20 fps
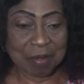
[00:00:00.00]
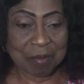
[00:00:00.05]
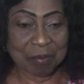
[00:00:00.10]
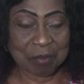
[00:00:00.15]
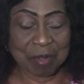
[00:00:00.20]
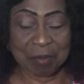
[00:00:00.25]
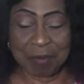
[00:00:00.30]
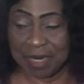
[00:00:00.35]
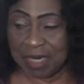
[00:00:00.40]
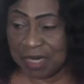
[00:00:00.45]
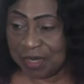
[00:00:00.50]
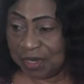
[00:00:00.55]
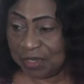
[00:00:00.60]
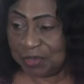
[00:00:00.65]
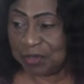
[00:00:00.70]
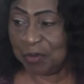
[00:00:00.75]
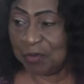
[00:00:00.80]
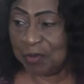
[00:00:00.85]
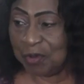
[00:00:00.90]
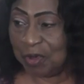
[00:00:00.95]
But by the
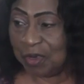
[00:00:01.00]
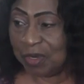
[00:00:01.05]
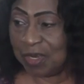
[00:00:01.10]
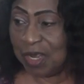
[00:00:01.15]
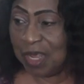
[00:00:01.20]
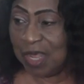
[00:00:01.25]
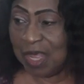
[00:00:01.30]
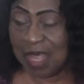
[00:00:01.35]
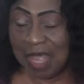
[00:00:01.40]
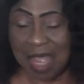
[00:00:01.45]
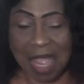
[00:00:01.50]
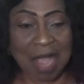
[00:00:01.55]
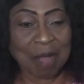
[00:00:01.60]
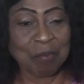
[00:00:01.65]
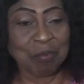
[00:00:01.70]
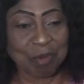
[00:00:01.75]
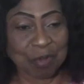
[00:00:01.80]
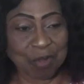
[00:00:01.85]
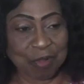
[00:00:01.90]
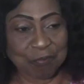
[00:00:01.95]
grace of God,
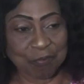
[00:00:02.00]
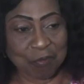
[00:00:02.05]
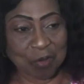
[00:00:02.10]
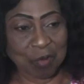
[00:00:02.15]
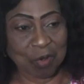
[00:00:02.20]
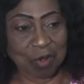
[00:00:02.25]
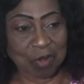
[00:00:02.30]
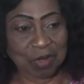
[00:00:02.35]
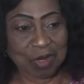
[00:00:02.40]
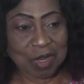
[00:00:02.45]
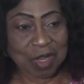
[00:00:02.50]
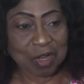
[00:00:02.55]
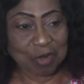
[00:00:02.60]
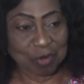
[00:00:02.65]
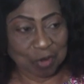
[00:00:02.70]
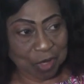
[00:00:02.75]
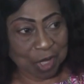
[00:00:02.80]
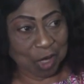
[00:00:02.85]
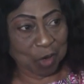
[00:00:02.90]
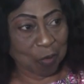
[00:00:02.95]
I'm looking forward
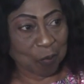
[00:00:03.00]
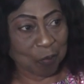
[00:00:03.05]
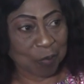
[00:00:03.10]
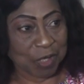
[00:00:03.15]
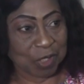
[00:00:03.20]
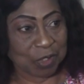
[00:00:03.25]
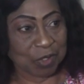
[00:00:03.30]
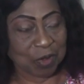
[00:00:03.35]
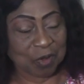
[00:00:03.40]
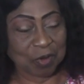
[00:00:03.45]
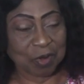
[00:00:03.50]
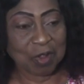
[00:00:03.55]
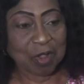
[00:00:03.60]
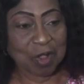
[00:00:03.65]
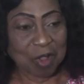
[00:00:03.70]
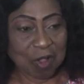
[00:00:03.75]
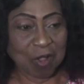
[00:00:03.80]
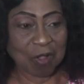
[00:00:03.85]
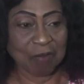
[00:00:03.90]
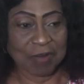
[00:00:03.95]
to the completion
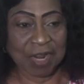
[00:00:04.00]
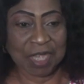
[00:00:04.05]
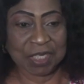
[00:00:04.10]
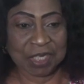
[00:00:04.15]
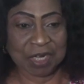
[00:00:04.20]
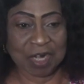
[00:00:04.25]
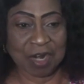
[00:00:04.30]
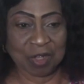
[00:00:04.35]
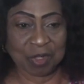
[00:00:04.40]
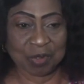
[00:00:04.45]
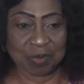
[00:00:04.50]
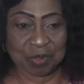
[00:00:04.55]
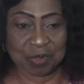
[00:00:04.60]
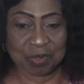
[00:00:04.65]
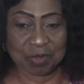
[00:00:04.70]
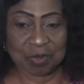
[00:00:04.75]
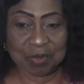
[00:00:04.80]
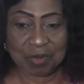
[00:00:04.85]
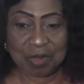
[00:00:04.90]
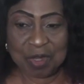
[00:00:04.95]
of that general
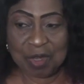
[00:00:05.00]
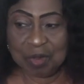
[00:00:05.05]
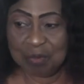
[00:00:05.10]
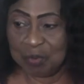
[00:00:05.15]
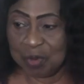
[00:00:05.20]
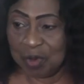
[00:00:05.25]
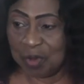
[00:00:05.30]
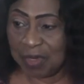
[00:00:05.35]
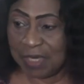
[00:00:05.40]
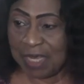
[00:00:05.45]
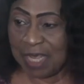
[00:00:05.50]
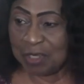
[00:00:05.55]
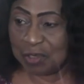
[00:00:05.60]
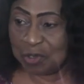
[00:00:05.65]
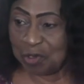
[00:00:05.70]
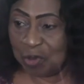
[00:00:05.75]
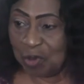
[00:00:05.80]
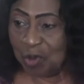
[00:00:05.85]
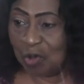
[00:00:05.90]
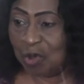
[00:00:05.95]
hospital. Because there
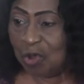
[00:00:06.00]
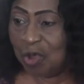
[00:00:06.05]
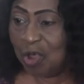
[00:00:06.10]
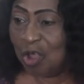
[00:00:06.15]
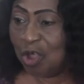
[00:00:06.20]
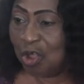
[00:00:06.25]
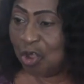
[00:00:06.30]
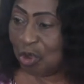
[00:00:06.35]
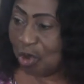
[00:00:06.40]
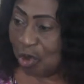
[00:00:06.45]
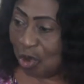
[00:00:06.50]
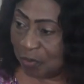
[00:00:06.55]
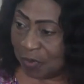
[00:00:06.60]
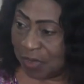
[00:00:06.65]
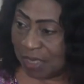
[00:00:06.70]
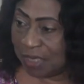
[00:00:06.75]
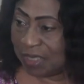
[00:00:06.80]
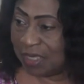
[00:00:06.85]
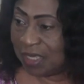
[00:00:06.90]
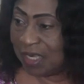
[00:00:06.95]
is no
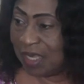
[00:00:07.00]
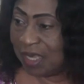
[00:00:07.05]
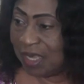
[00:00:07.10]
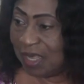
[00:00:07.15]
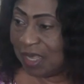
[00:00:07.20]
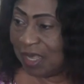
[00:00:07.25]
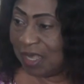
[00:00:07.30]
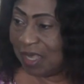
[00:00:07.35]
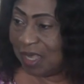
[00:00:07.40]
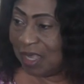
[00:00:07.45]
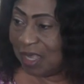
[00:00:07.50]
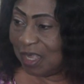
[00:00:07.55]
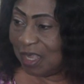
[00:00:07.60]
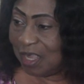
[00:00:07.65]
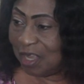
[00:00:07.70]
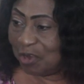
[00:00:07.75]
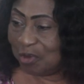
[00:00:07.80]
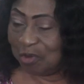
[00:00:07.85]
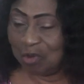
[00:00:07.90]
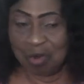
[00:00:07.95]
community,
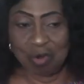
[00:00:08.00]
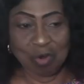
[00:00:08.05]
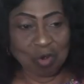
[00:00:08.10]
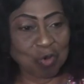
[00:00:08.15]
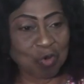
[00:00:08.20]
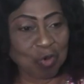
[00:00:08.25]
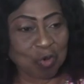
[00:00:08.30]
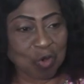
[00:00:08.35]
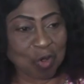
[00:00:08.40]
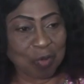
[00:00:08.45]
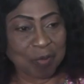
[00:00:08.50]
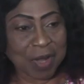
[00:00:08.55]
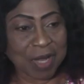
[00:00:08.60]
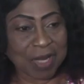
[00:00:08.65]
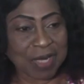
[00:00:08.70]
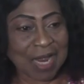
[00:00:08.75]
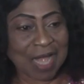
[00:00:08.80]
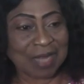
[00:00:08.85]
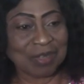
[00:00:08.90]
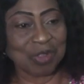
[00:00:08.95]
no local
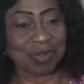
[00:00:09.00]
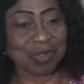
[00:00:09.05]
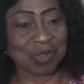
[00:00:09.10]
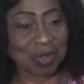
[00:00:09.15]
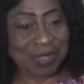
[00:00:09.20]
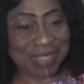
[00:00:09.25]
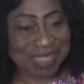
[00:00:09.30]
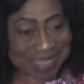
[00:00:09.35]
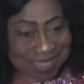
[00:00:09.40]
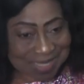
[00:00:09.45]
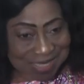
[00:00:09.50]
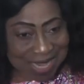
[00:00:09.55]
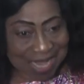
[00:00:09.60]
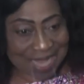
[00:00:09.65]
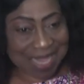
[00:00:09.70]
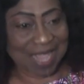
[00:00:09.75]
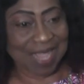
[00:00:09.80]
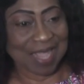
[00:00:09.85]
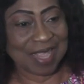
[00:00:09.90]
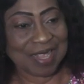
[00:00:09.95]
government that does not
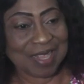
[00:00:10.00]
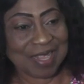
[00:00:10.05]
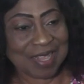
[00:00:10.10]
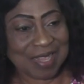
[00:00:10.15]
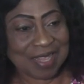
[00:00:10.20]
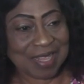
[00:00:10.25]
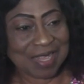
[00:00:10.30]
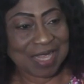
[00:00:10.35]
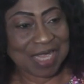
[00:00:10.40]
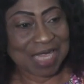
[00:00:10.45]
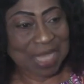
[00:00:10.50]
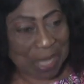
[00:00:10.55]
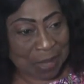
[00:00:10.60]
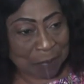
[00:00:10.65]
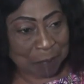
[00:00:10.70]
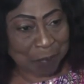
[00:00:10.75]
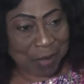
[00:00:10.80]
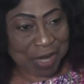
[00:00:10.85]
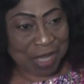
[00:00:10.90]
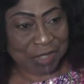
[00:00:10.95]
desire a
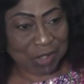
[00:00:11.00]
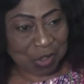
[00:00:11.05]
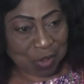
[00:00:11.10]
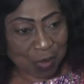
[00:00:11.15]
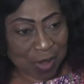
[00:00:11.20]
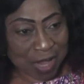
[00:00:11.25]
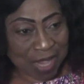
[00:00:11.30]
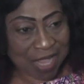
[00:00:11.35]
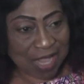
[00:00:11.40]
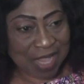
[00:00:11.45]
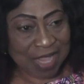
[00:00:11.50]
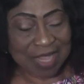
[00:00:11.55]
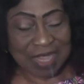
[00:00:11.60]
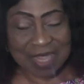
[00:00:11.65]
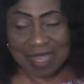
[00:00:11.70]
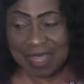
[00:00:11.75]
place where,